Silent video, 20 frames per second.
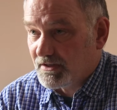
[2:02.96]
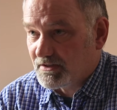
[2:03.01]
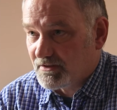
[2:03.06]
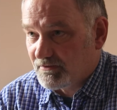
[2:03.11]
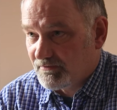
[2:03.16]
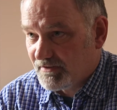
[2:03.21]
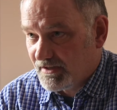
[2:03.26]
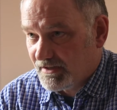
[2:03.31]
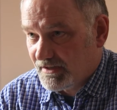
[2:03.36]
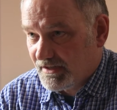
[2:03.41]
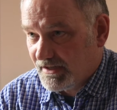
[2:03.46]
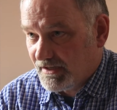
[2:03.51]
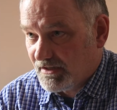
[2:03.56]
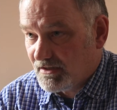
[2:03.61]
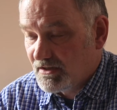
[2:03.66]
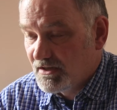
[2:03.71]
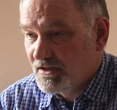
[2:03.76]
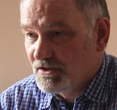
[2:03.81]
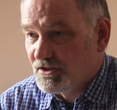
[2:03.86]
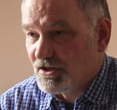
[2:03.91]
at the VNA
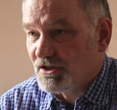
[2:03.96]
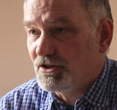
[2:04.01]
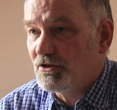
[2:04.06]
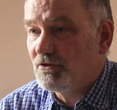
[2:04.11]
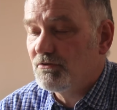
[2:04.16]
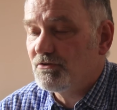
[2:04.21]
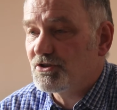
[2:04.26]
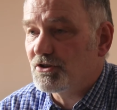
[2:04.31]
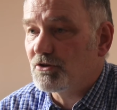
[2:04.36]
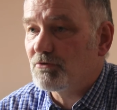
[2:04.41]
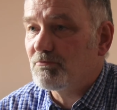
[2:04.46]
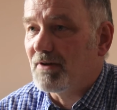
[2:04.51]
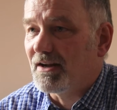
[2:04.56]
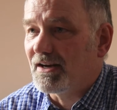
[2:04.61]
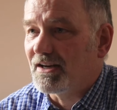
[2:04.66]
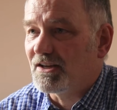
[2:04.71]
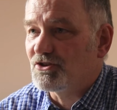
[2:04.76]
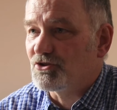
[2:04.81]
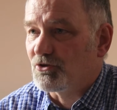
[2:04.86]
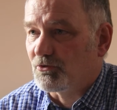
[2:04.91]
to use your
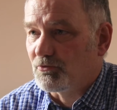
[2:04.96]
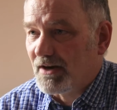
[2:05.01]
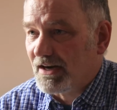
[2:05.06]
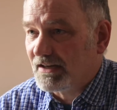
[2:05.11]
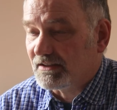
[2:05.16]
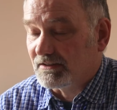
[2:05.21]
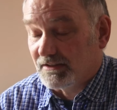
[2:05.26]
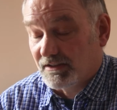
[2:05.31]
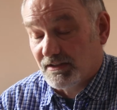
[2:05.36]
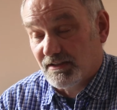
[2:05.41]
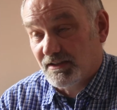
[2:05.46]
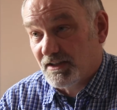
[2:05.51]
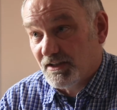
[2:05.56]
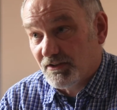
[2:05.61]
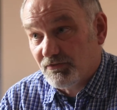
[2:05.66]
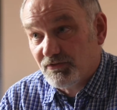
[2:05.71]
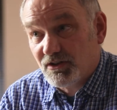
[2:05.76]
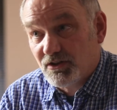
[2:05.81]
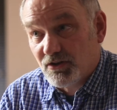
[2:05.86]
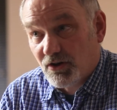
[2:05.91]
money directly,
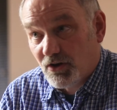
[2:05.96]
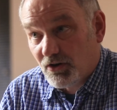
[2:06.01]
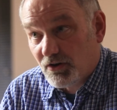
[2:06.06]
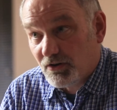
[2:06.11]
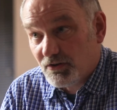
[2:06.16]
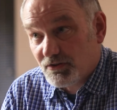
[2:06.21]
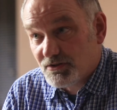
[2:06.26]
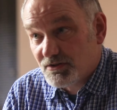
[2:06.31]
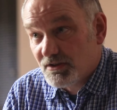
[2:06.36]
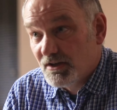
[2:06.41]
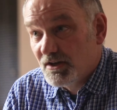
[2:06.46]
gift cards